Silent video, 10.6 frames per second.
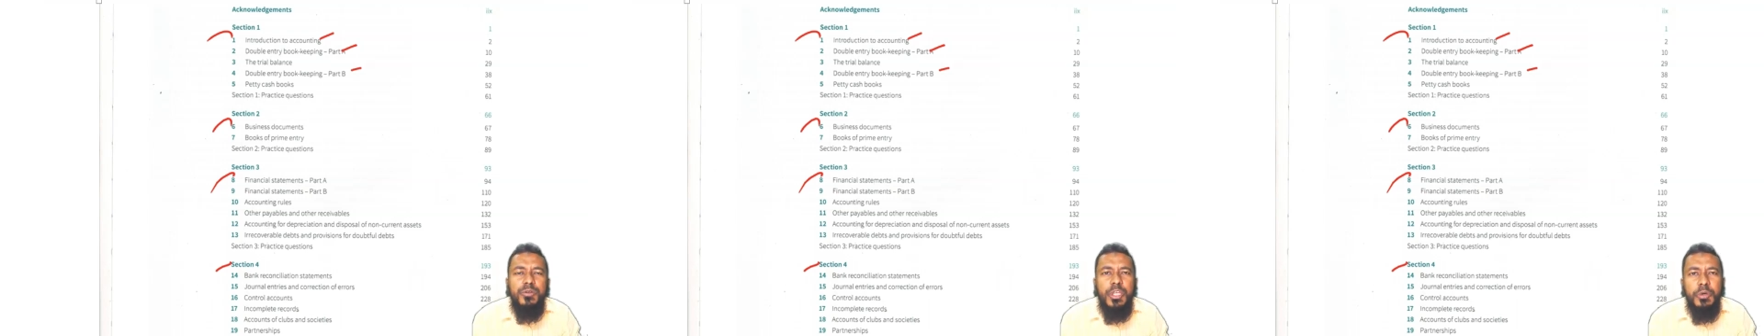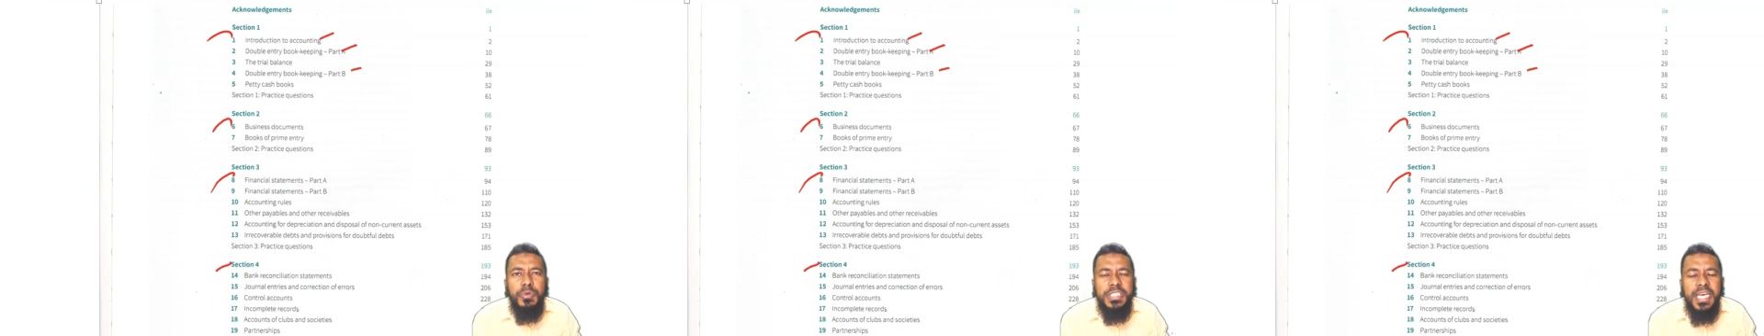
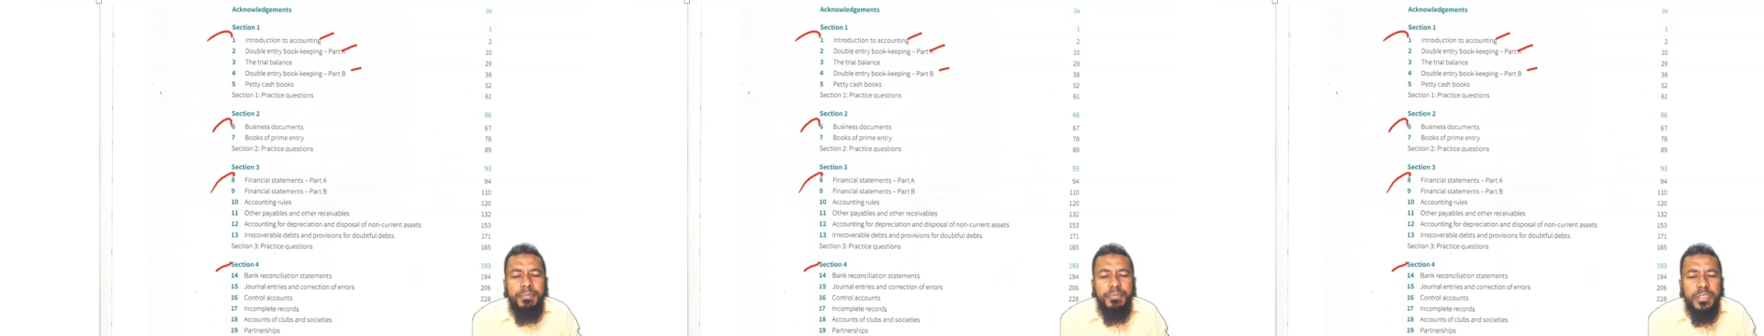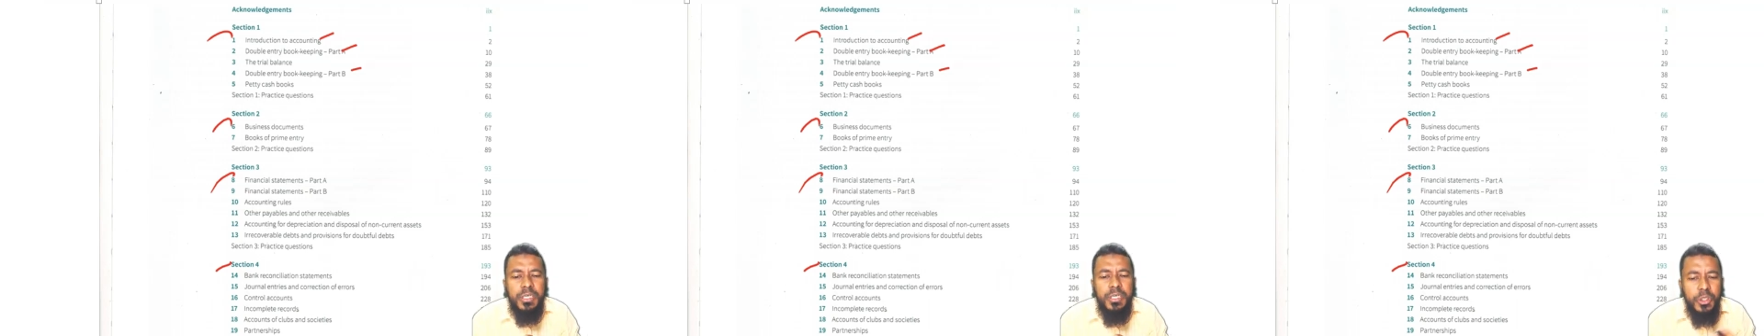theory
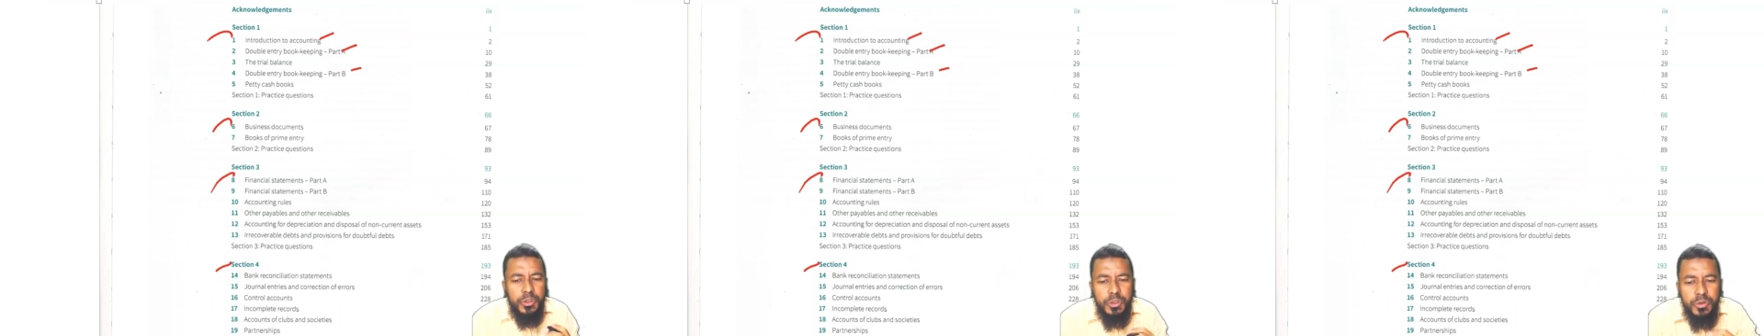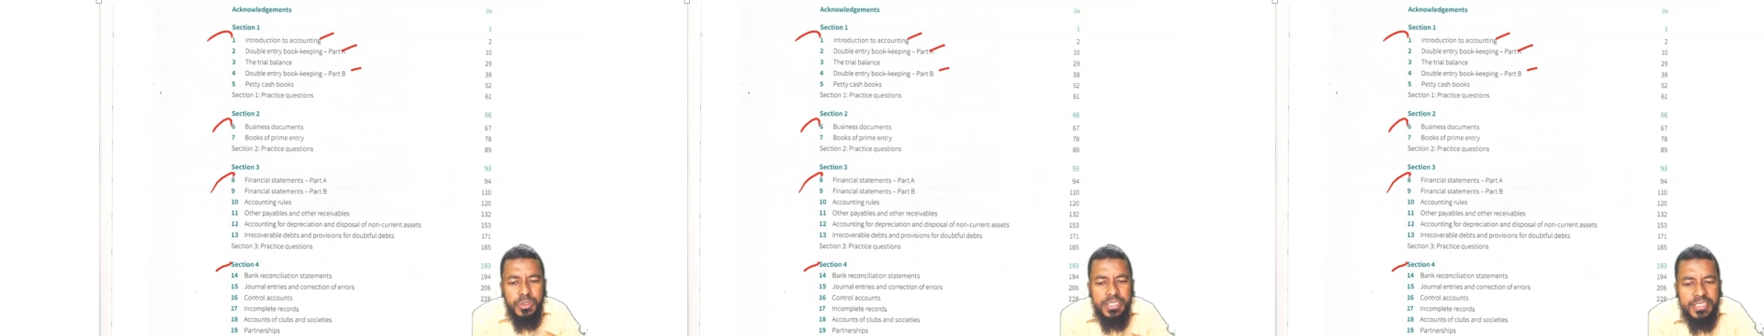chapter, so you
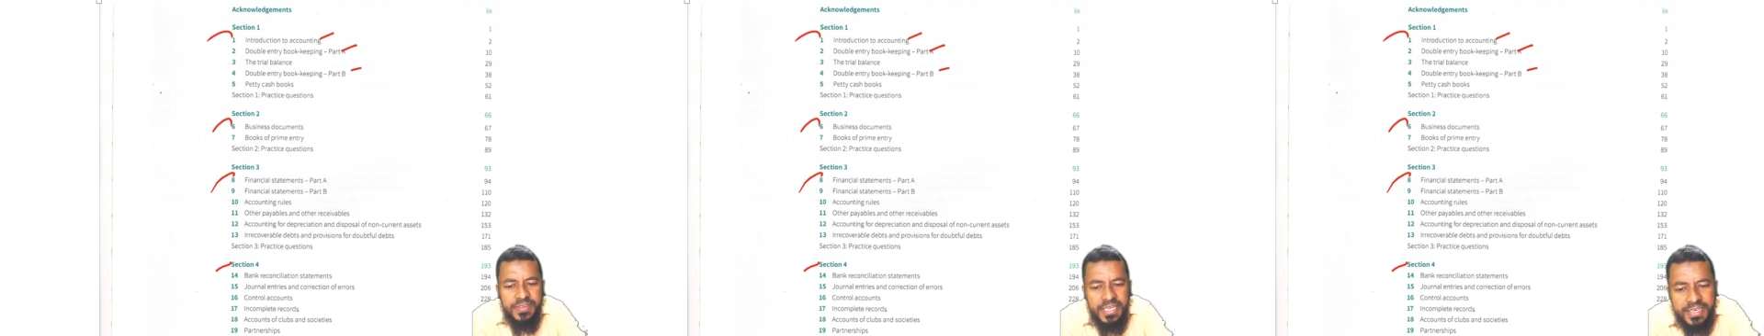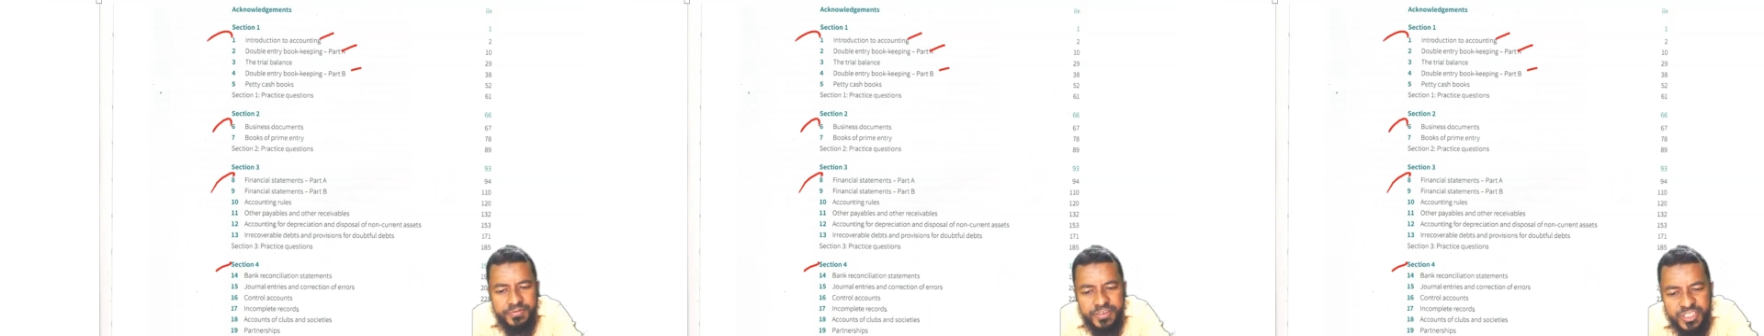don't need even
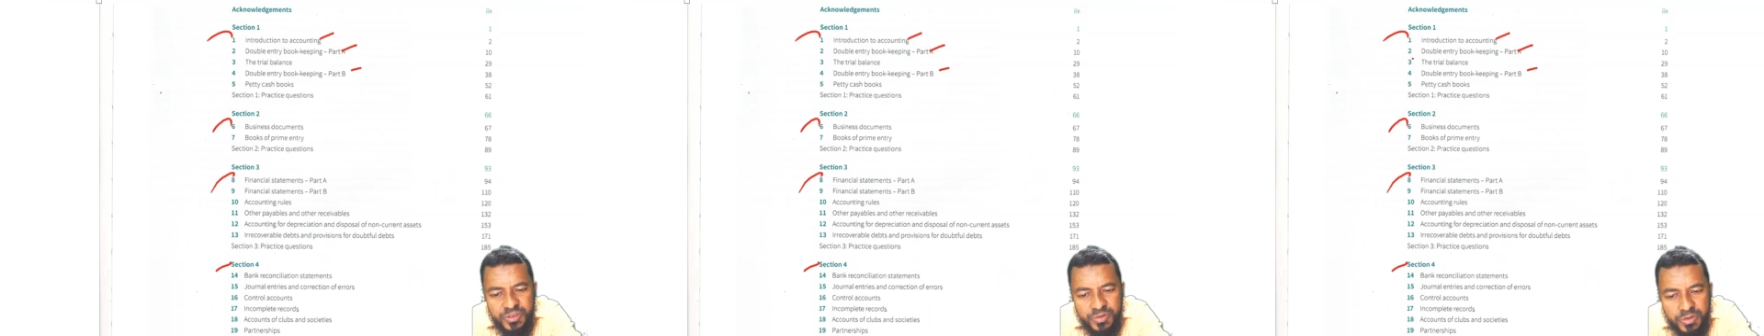any video.